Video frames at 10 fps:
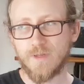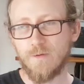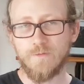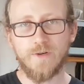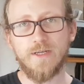That
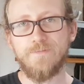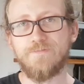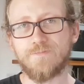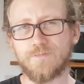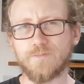went fine.
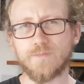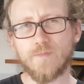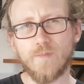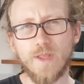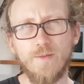
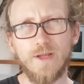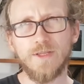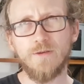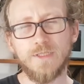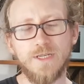I
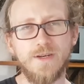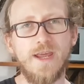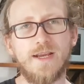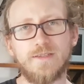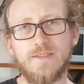think it was the
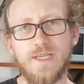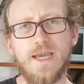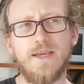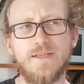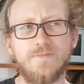next
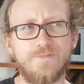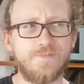day.